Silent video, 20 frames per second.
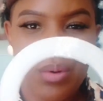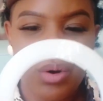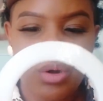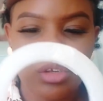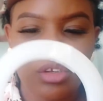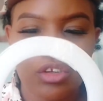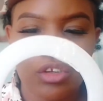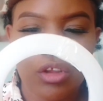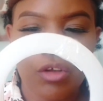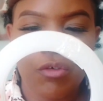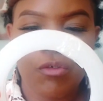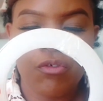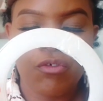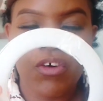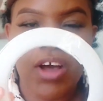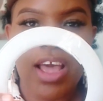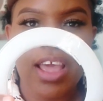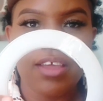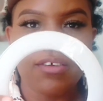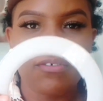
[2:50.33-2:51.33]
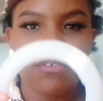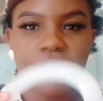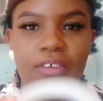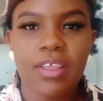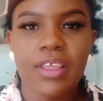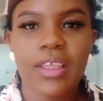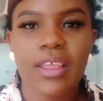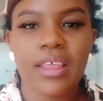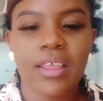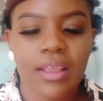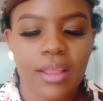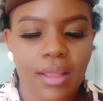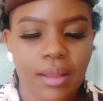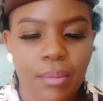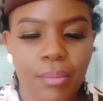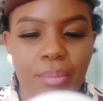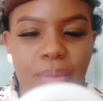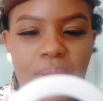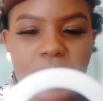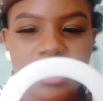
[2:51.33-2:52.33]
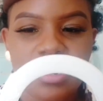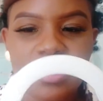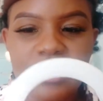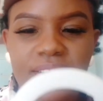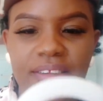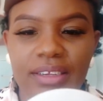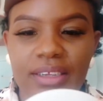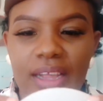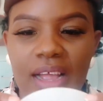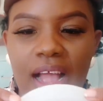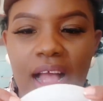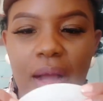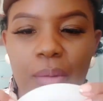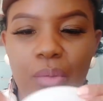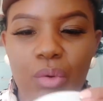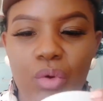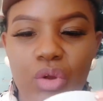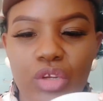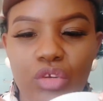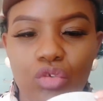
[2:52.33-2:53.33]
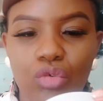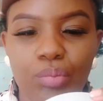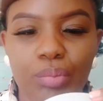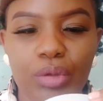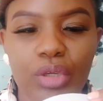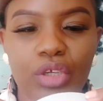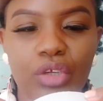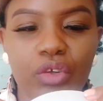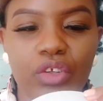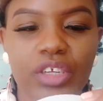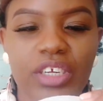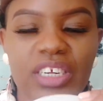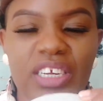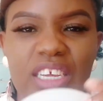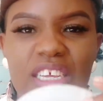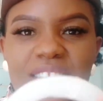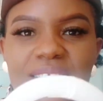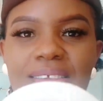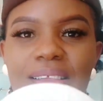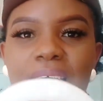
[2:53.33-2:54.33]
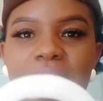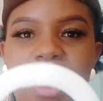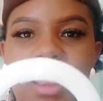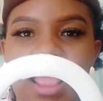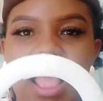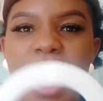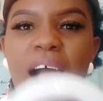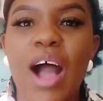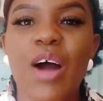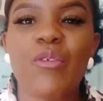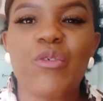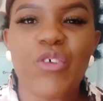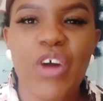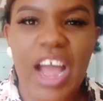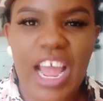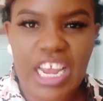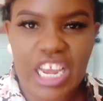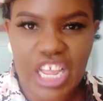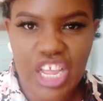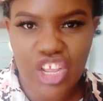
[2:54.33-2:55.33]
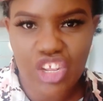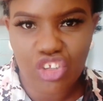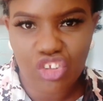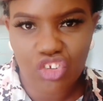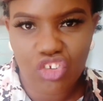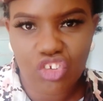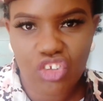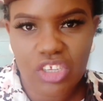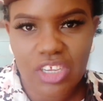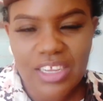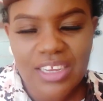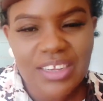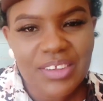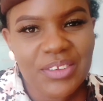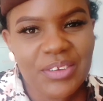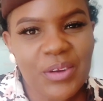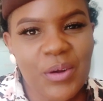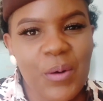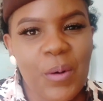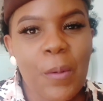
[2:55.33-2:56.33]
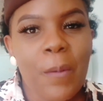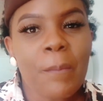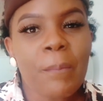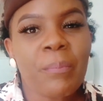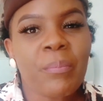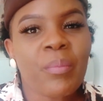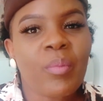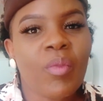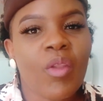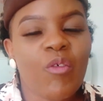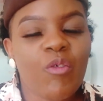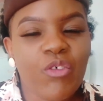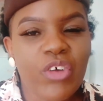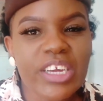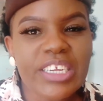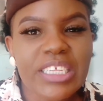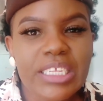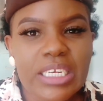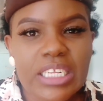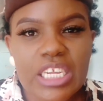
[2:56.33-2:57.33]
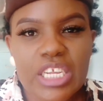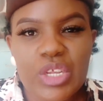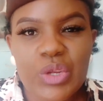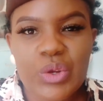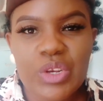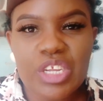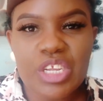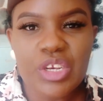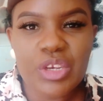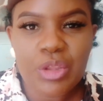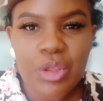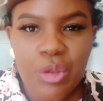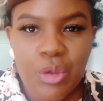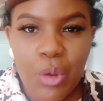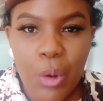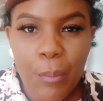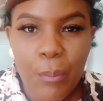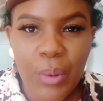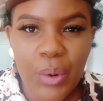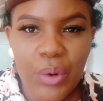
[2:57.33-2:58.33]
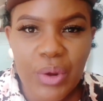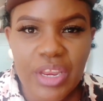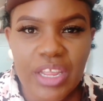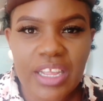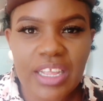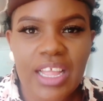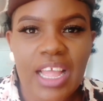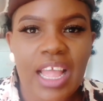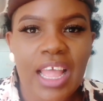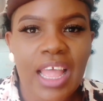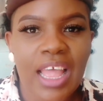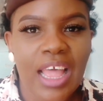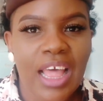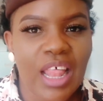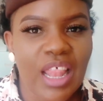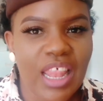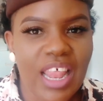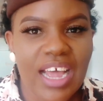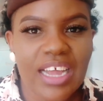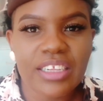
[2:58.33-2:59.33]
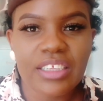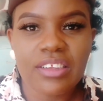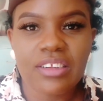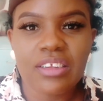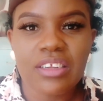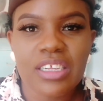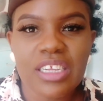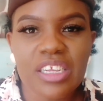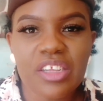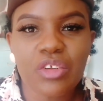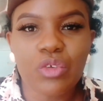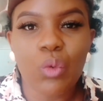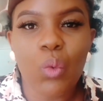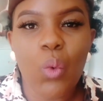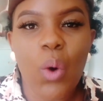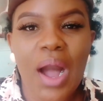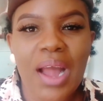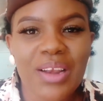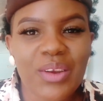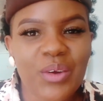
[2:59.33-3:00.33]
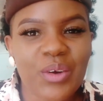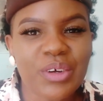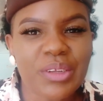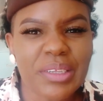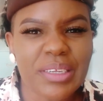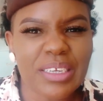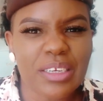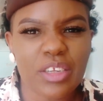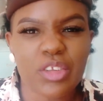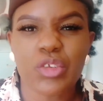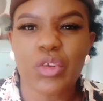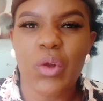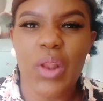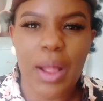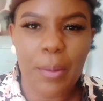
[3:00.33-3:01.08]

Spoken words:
bought 5 meters. I'm going to be using, it's at half an inch. So firstly, you need your boning. That is what corset is all